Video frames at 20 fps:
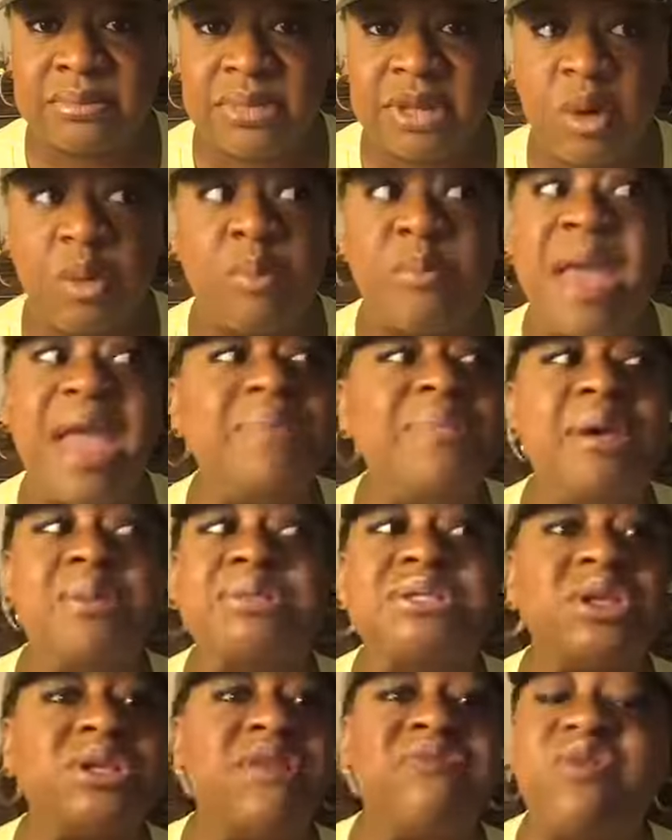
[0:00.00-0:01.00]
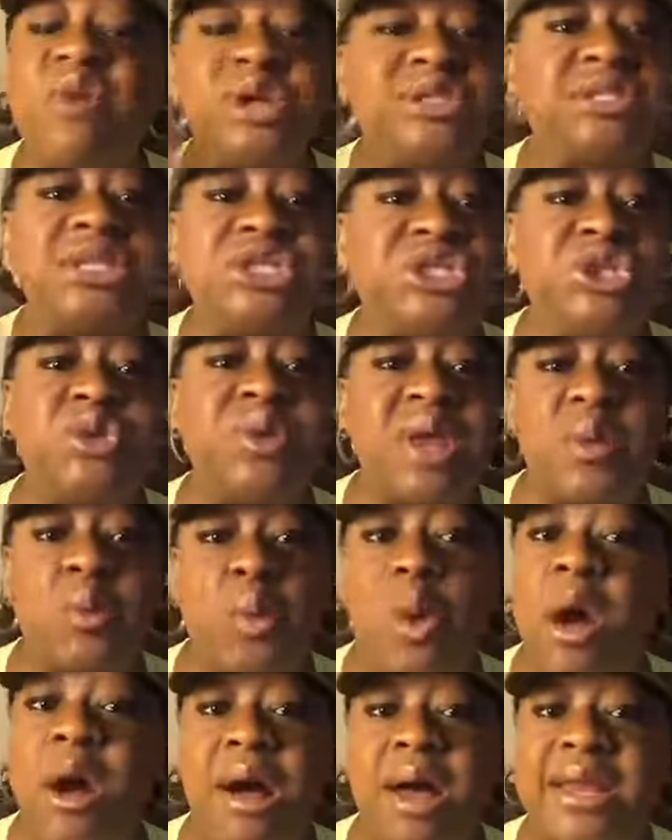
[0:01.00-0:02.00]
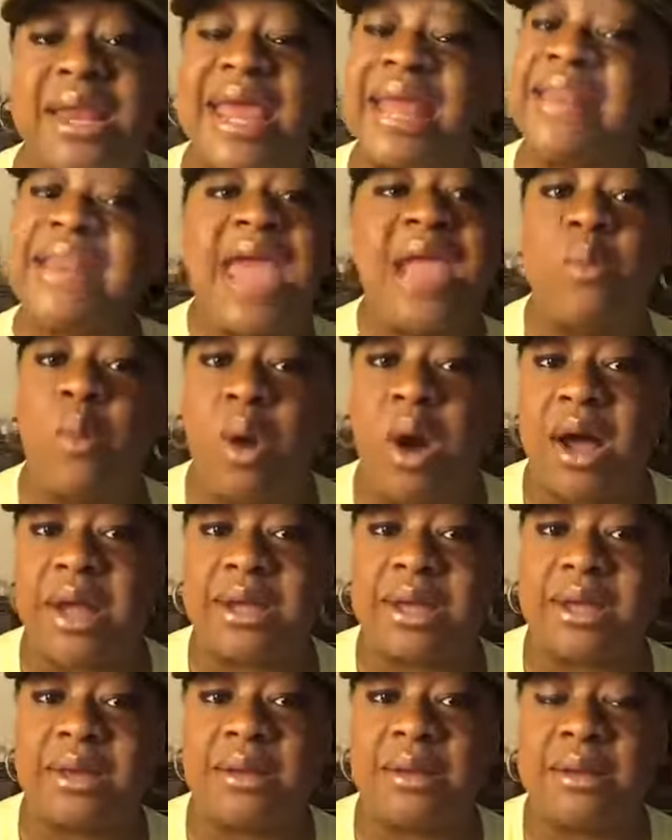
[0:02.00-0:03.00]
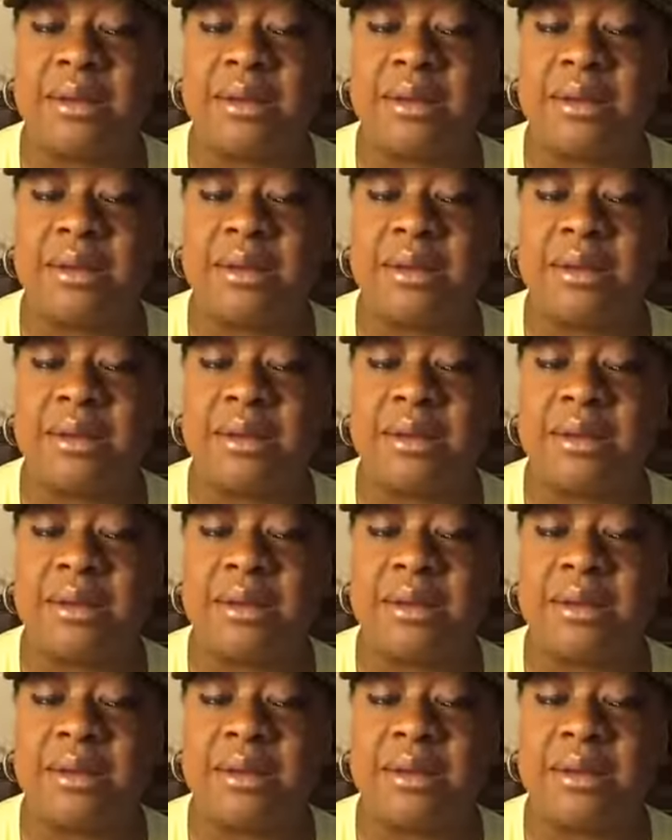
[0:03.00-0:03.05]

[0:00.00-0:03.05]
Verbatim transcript: Maybe it was a divorce that you didn't want and they wanted.